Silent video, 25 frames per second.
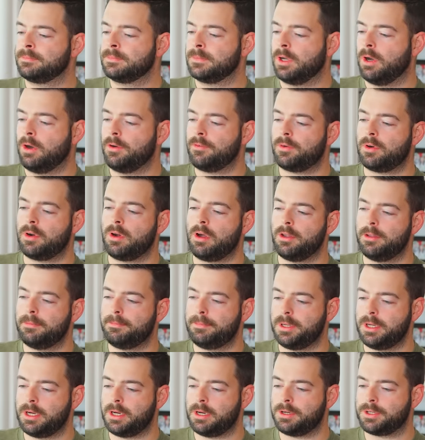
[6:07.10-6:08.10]
Overall, the
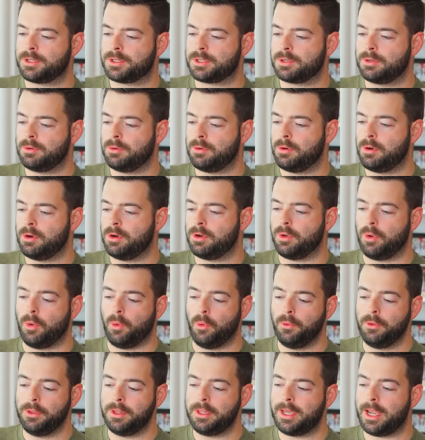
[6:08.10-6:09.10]
beer scored
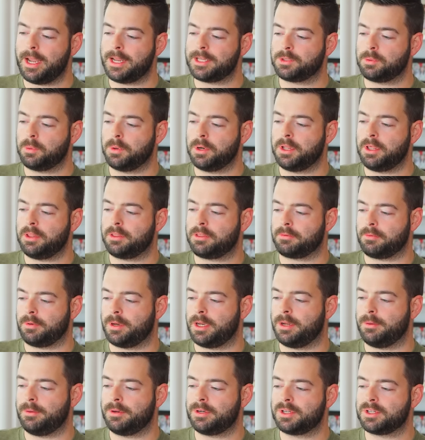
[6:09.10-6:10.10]
only a
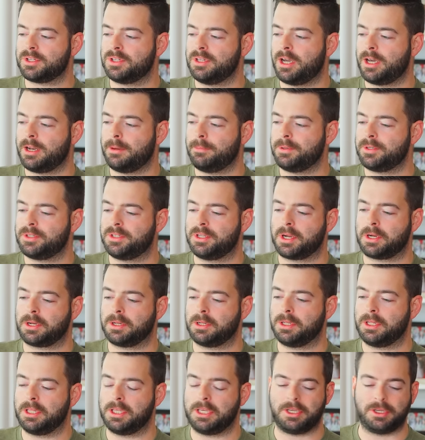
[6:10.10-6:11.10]
23, which is not a
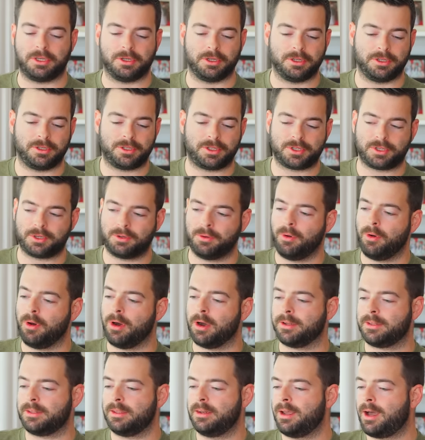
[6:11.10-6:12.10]
particularly good
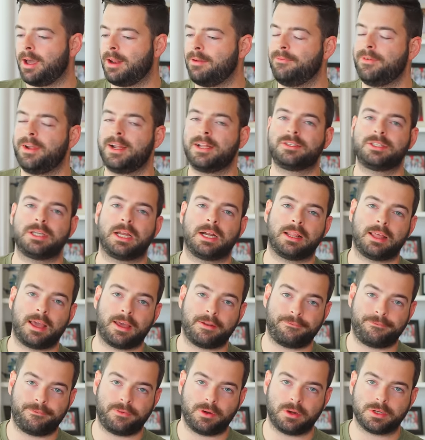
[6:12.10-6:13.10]
score. It did not advance out of
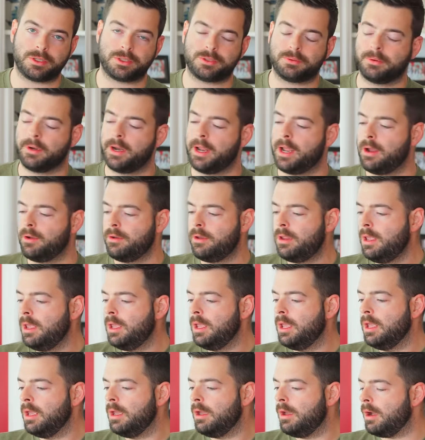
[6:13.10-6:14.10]
that first round
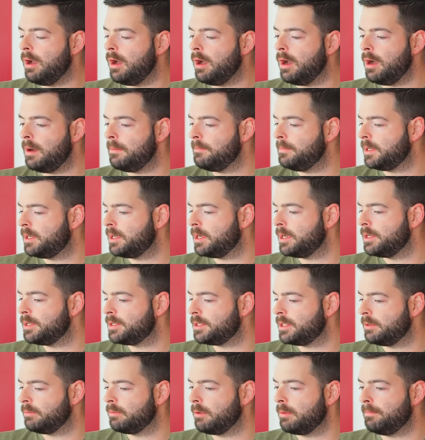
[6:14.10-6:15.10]
um,
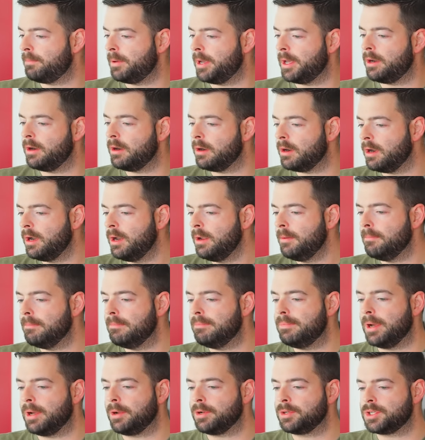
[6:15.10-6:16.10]
because there were better
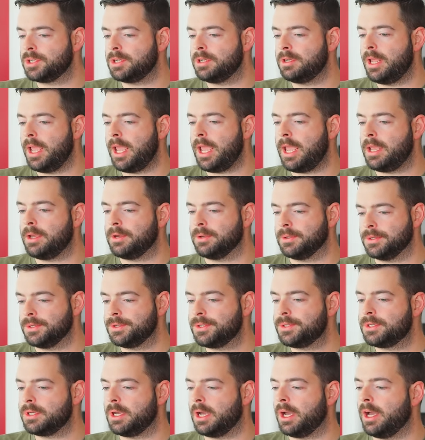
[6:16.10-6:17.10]
Belgian
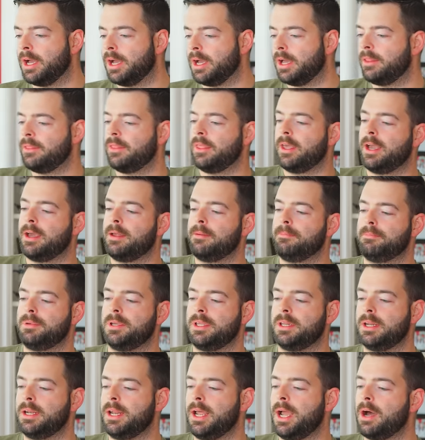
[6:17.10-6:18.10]
ales uh, that
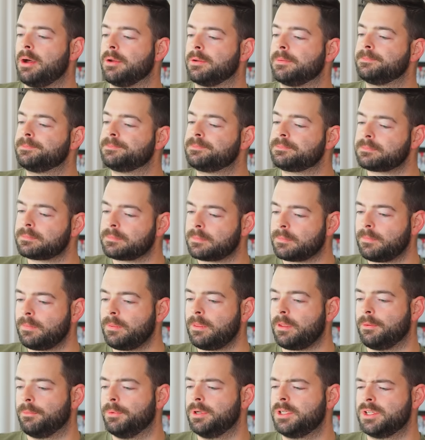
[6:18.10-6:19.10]
beat it out,
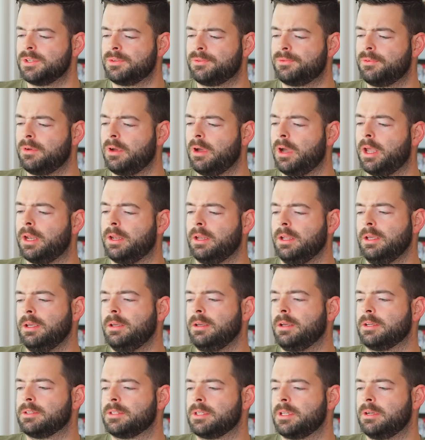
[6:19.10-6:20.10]
which is fine
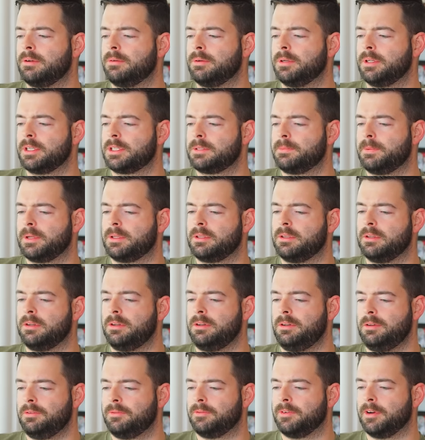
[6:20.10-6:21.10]
because I didn't really expect it to
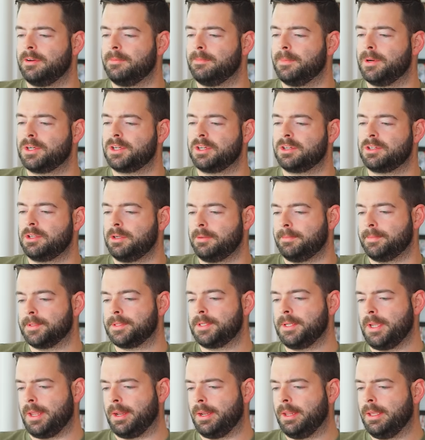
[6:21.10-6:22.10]
do very much at
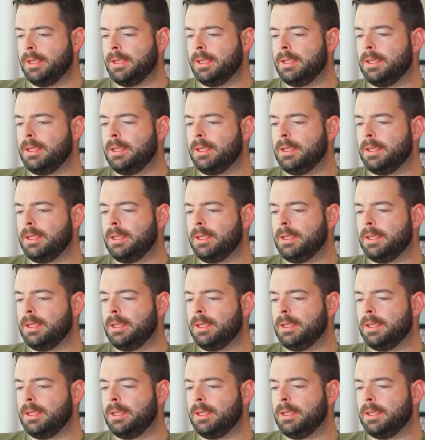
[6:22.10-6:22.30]
2%.